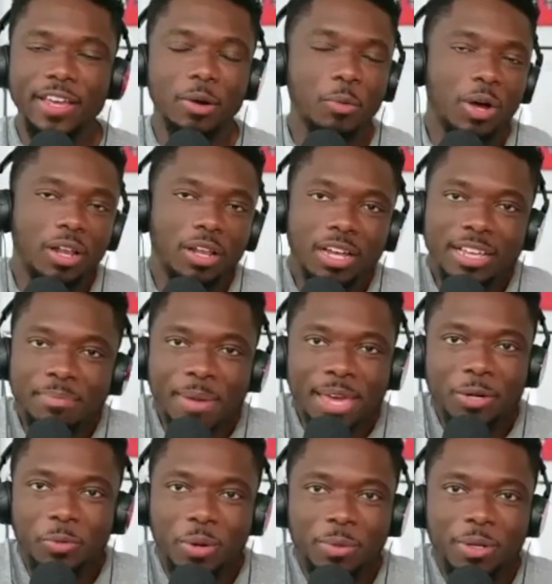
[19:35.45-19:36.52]
well, men and
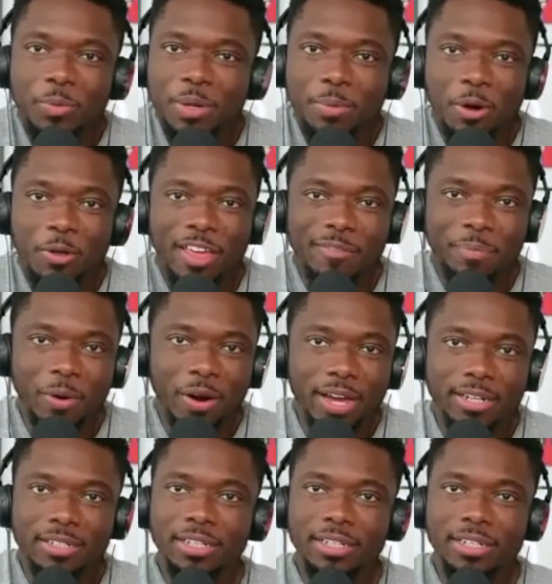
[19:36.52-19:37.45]
women we both have pride.